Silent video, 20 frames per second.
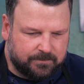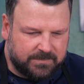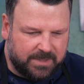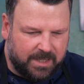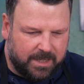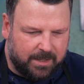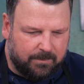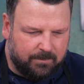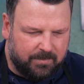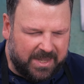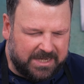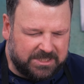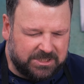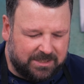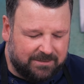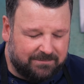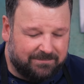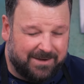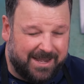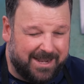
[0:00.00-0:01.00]
Actually,
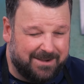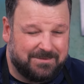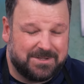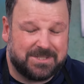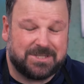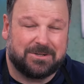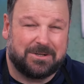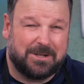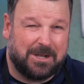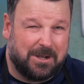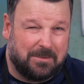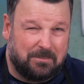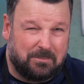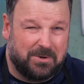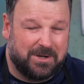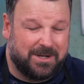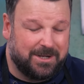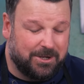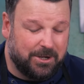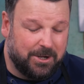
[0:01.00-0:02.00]
the flavors are
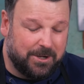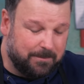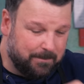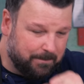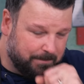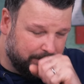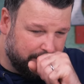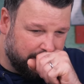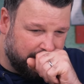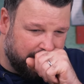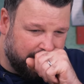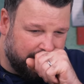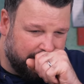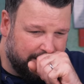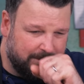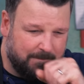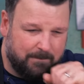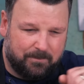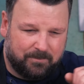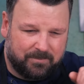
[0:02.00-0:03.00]
pretty good.
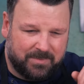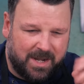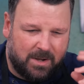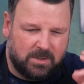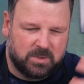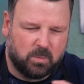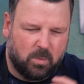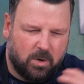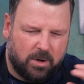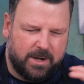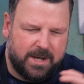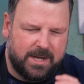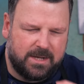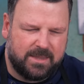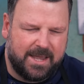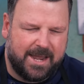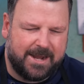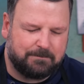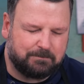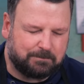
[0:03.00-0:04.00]
I was worried
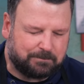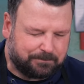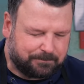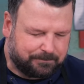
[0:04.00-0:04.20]
that